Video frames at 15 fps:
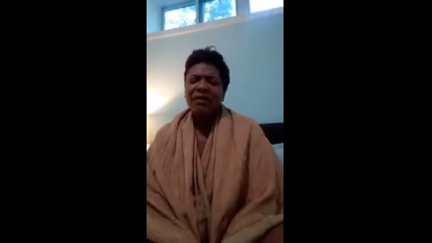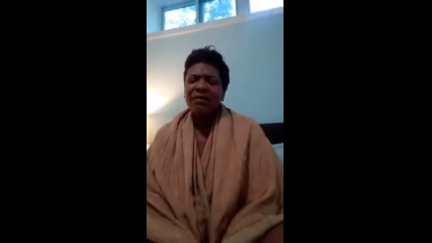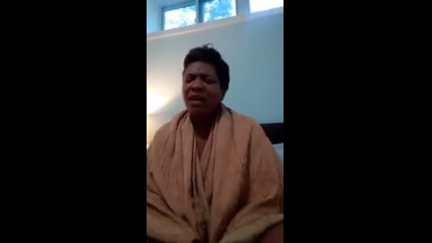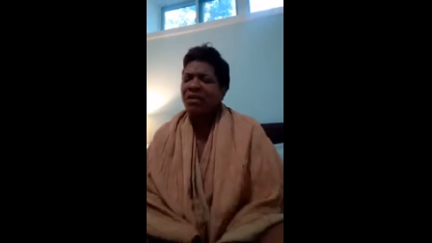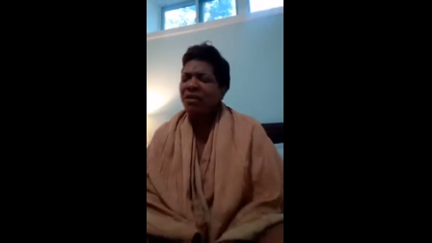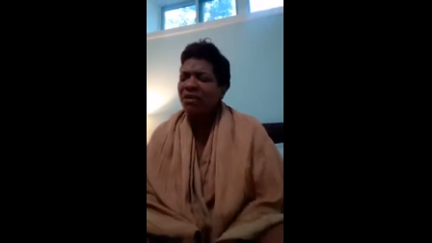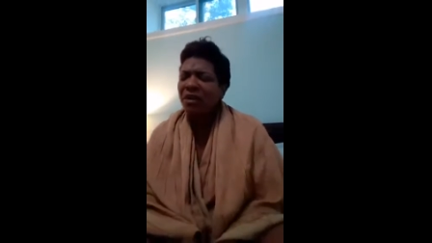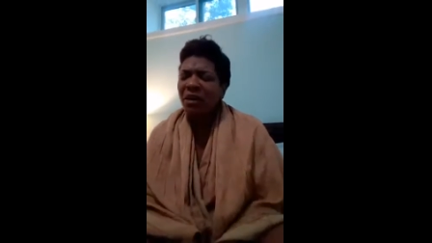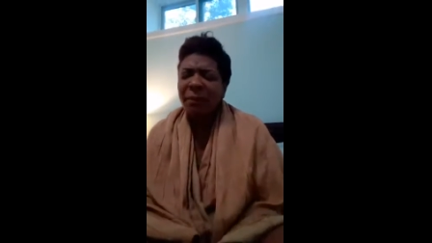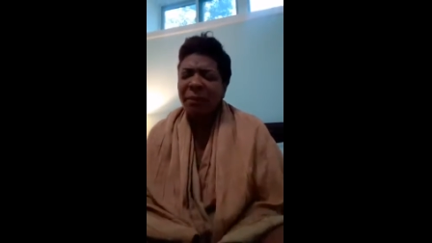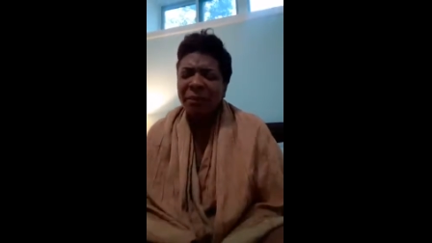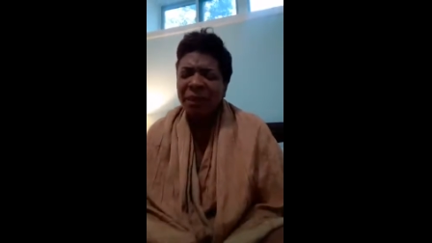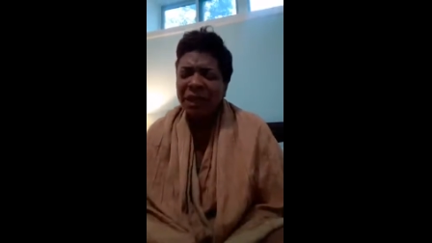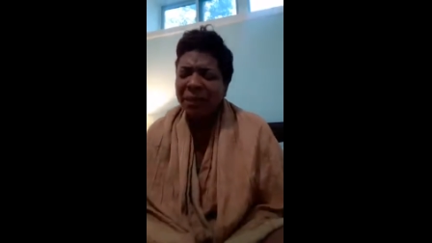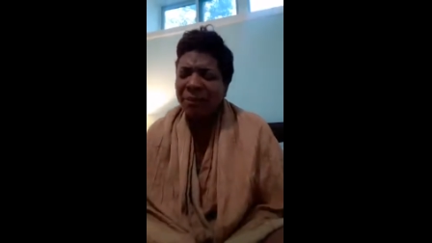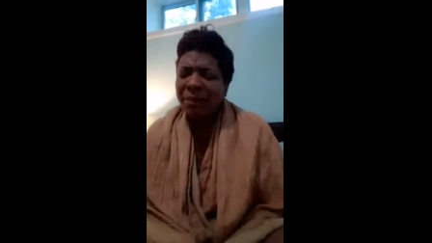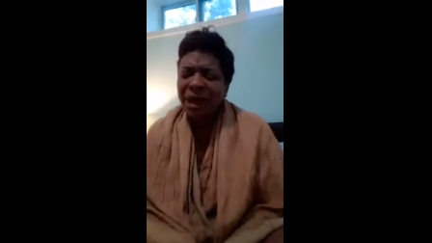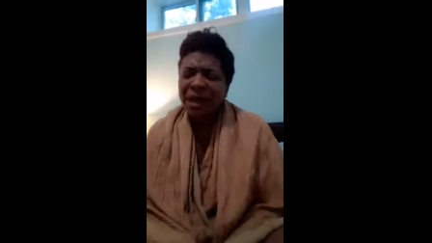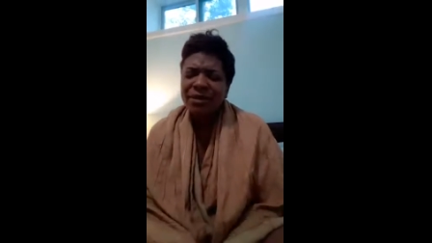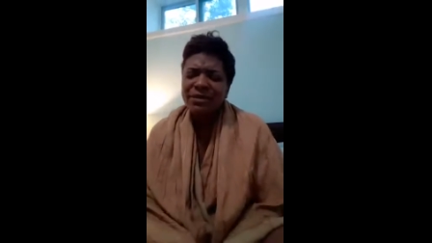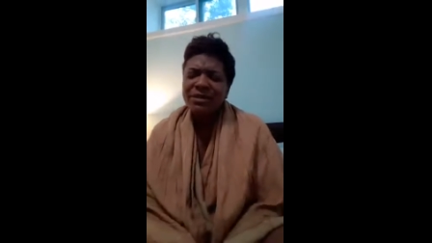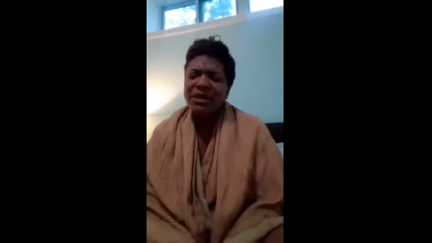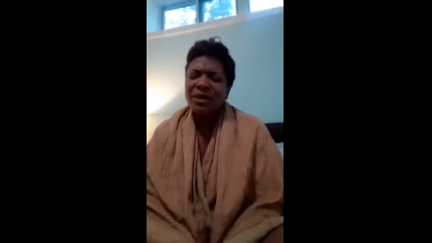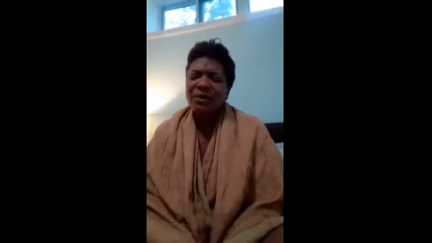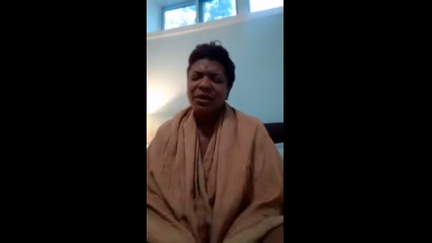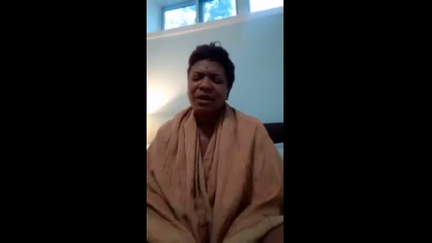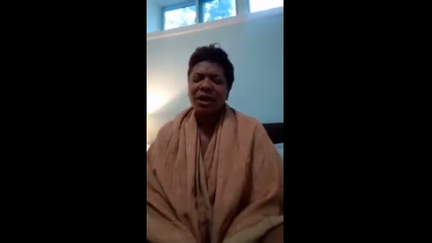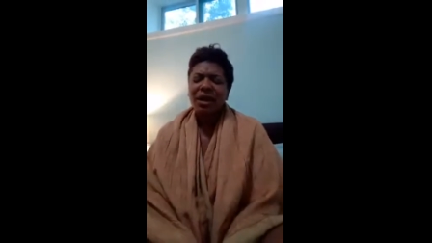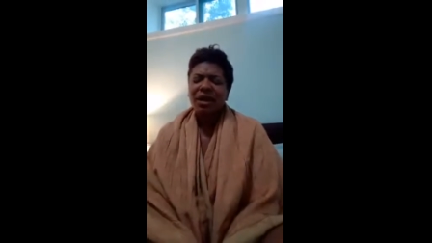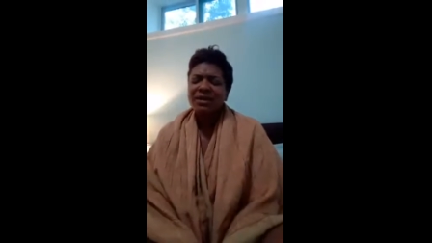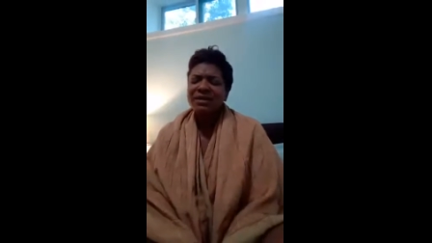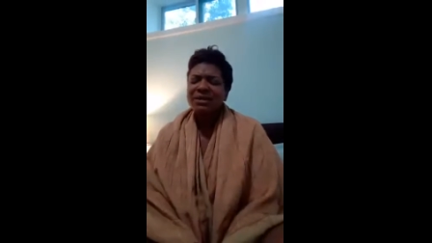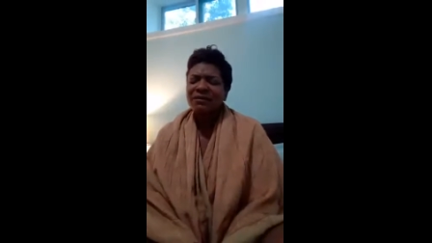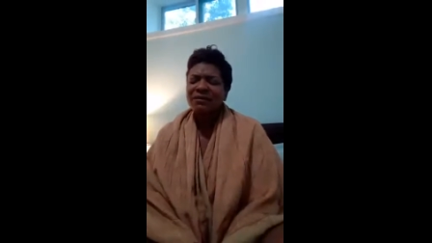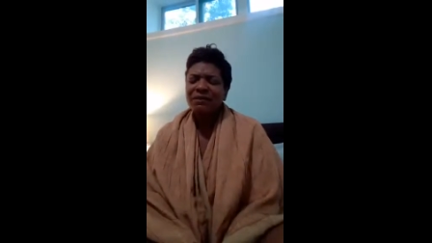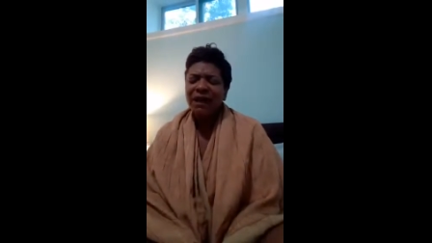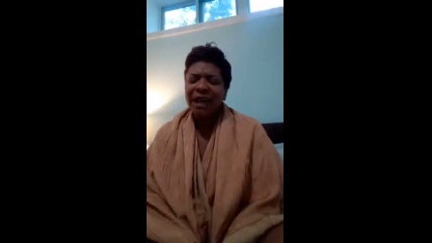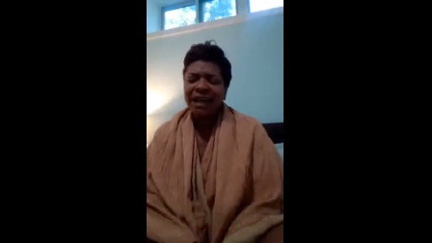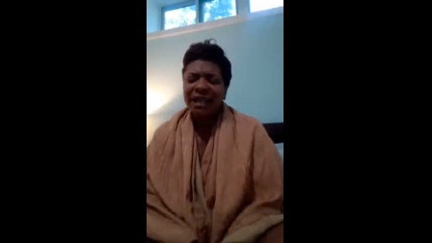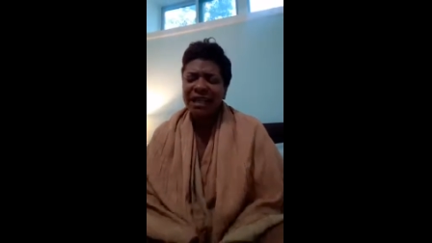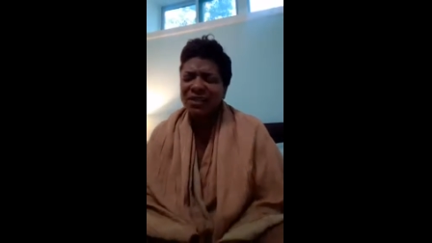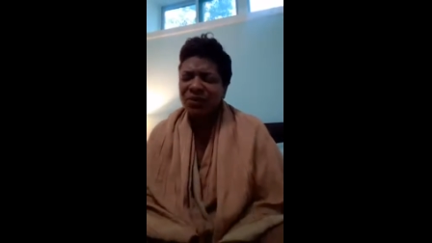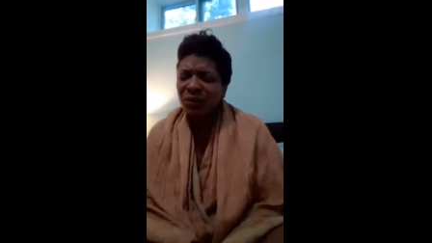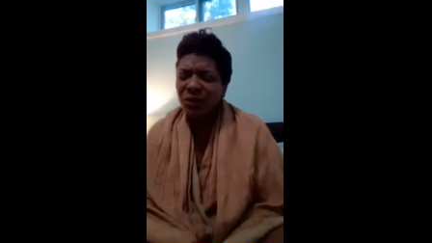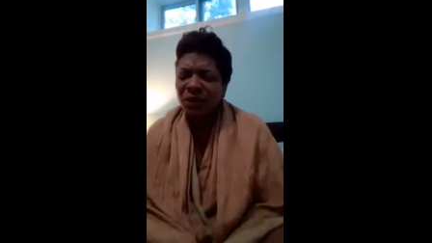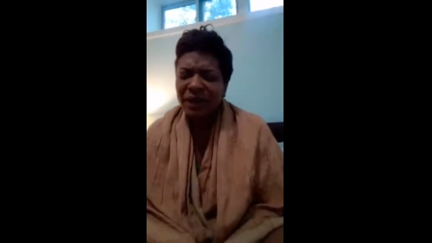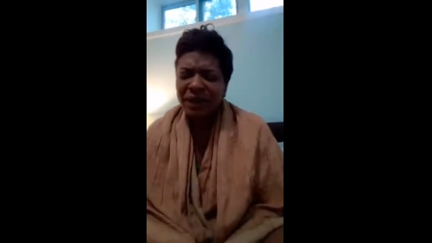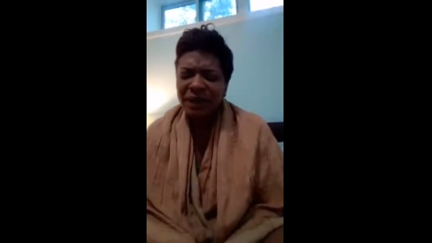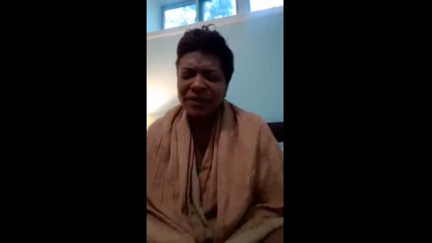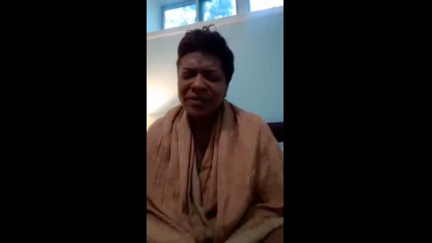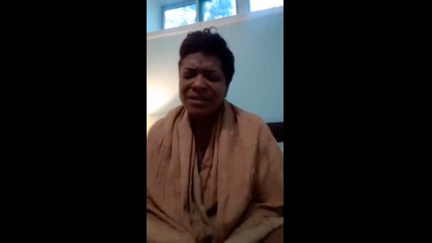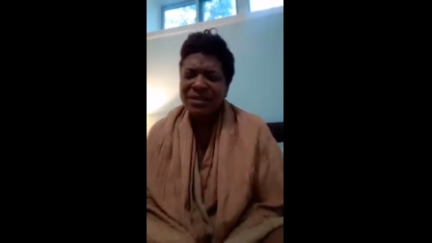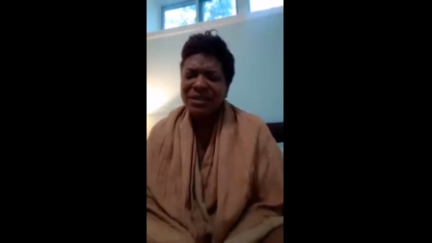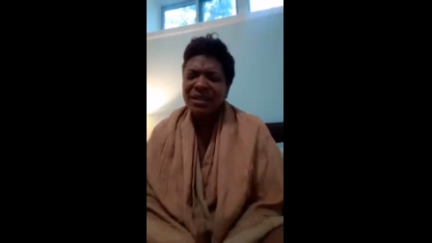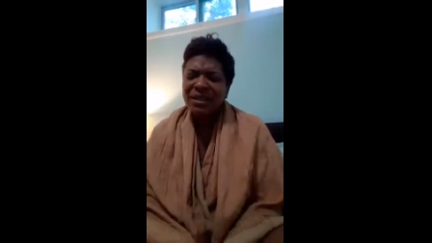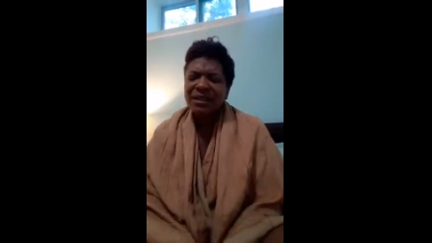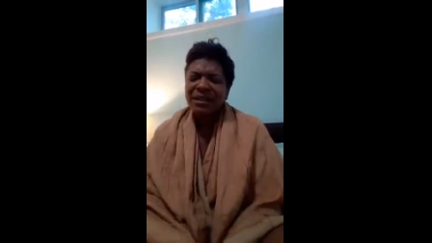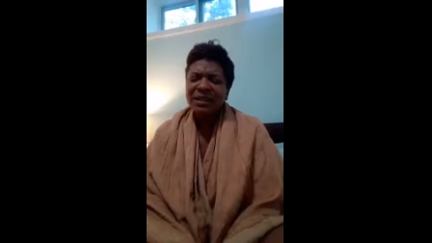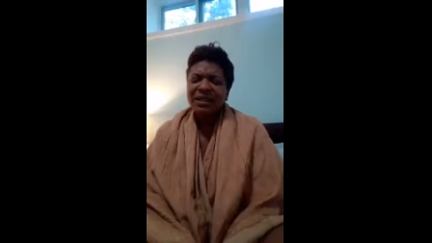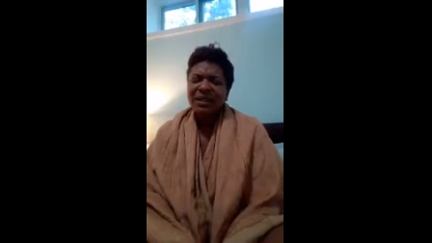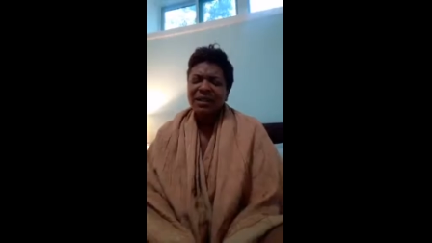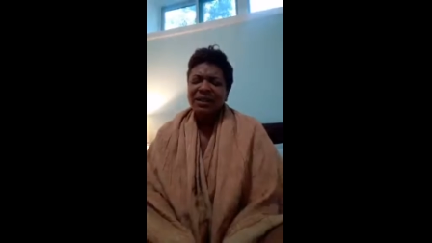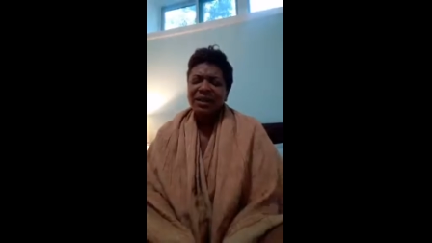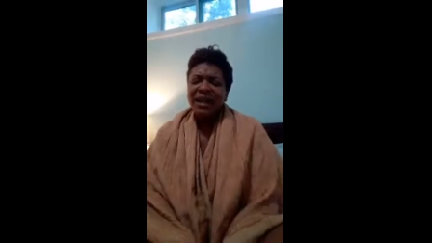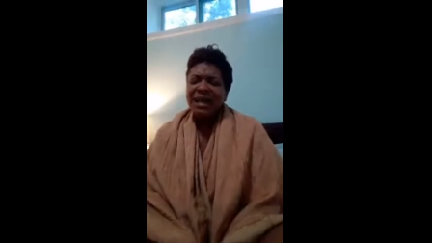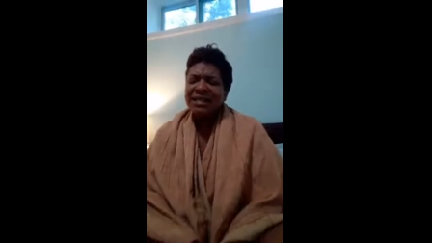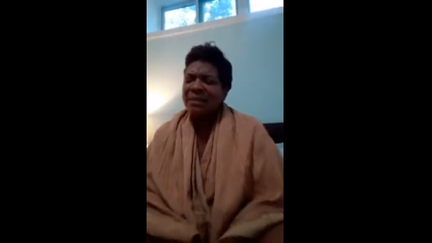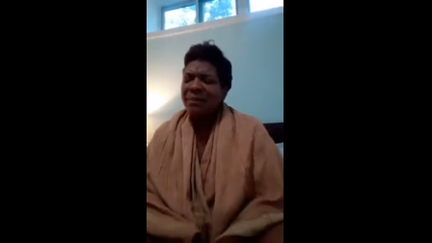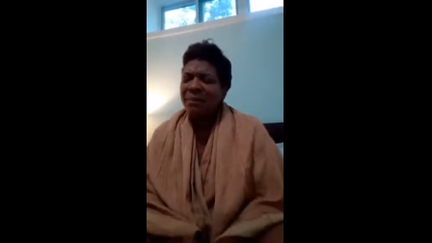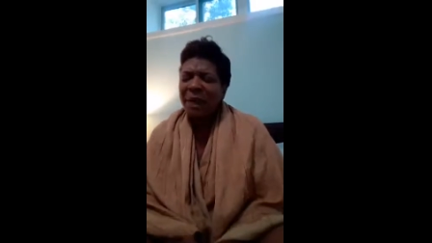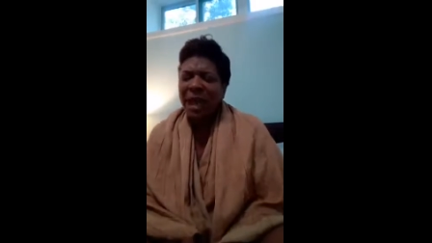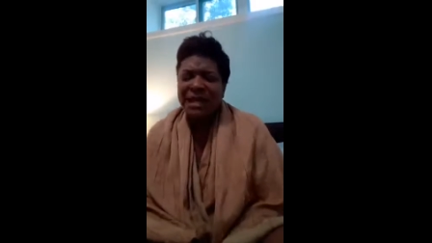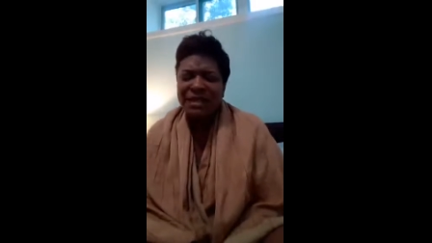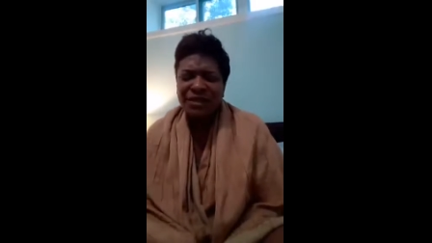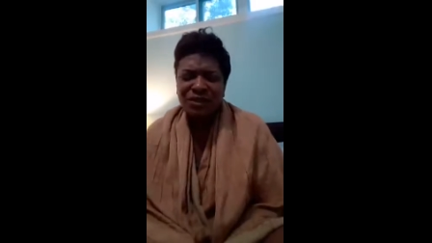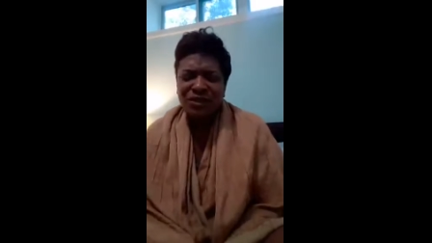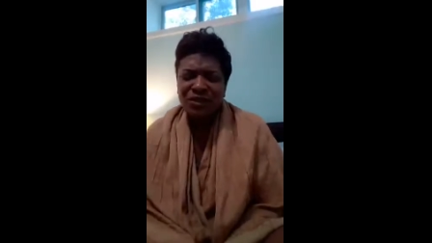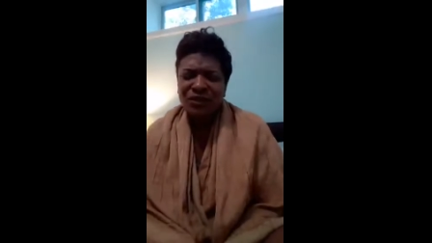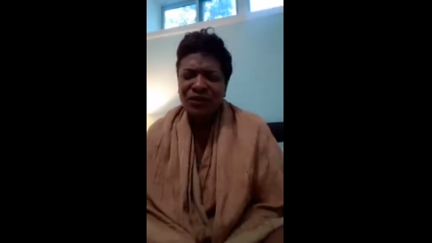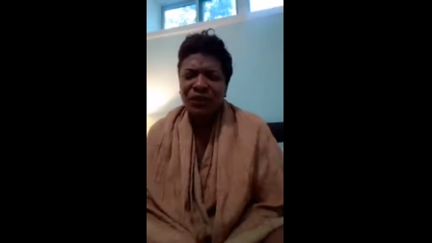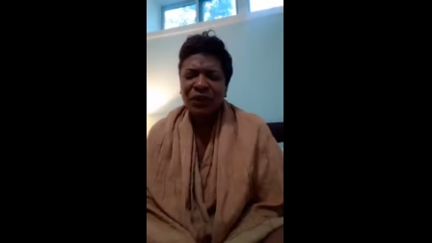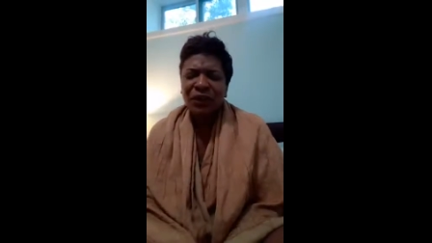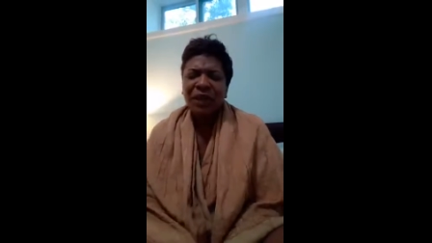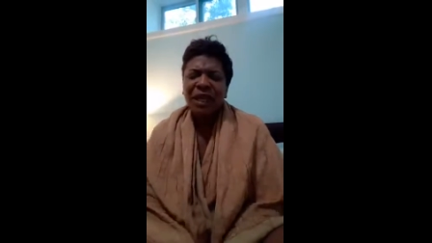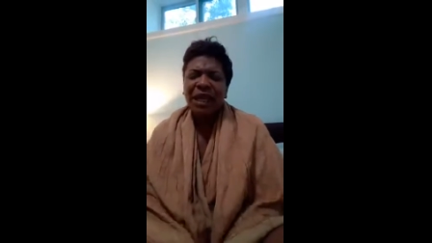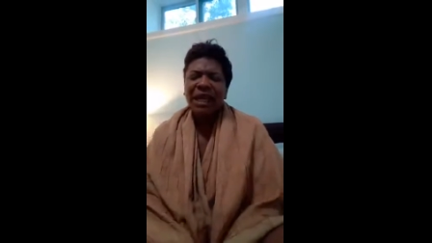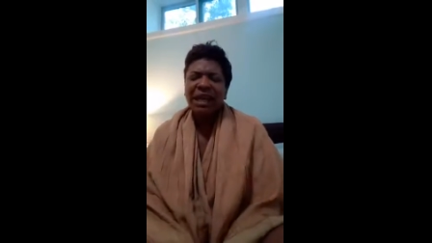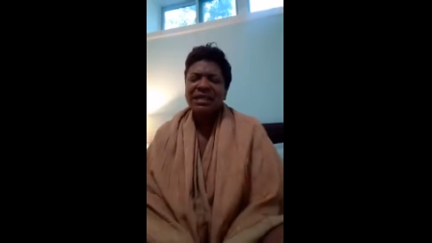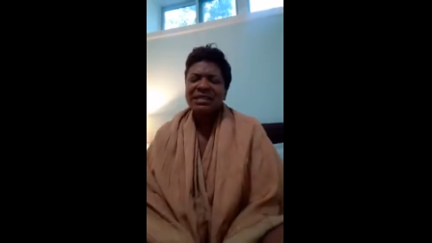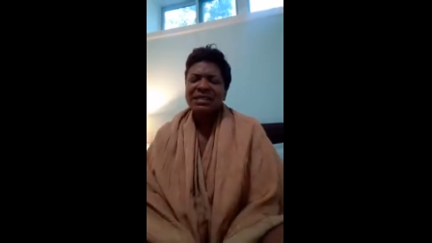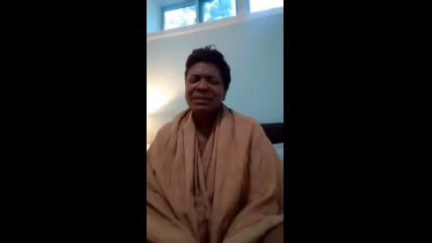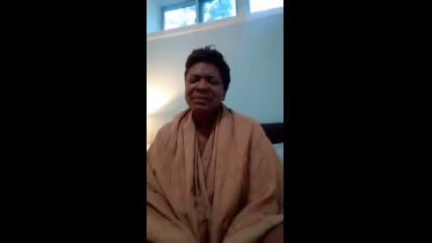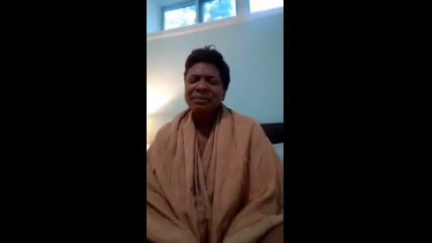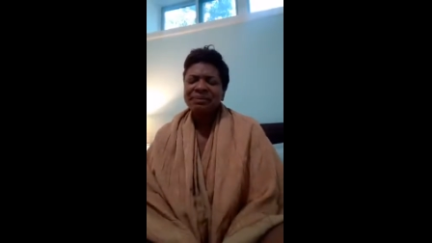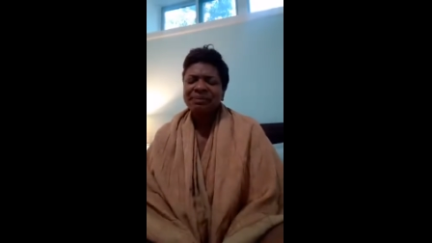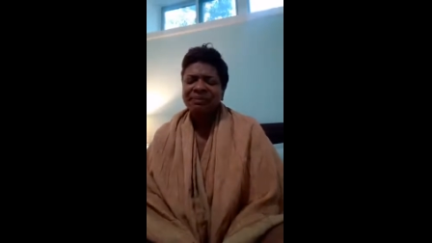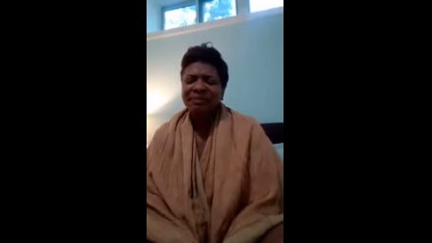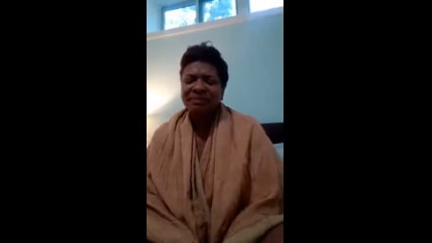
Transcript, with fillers: Father, there are many battles that we're called to fight as warriors, as ambassadors for your kingdom.